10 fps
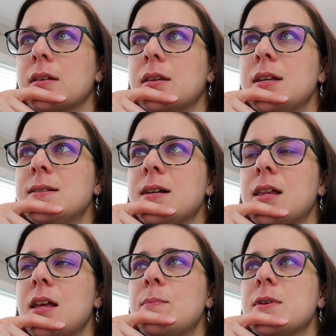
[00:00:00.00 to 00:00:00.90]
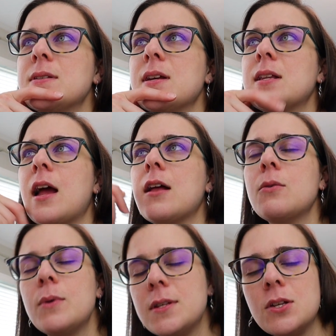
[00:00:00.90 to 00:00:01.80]
Lisa Kleypas and
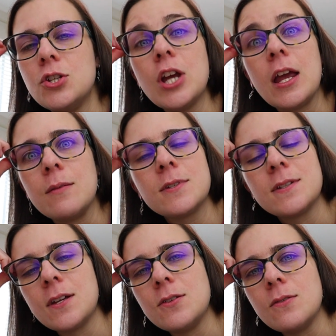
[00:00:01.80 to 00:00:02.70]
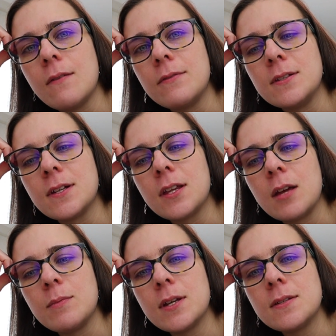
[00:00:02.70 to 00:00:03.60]
Eloisa James, because I do love Lisa
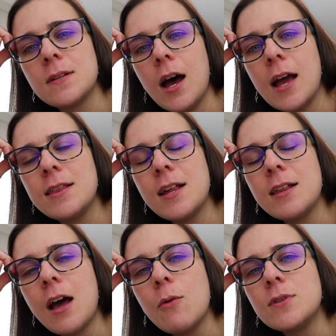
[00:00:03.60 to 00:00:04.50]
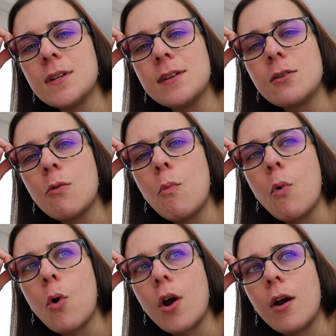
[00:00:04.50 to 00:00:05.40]
Kleypas. I think that one's a little
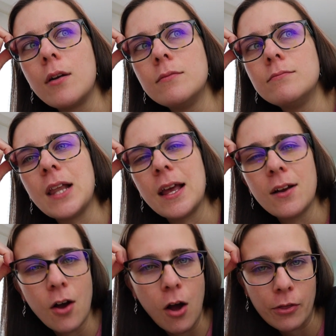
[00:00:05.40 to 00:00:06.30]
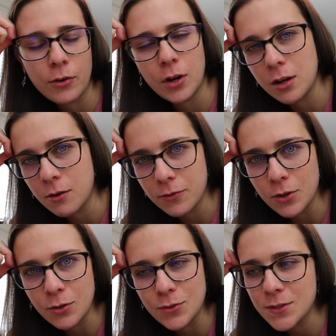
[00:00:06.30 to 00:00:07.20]
more like author
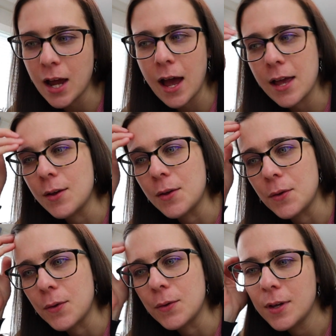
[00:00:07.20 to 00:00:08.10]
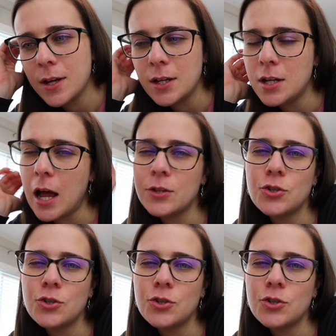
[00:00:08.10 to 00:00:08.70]
interview style, not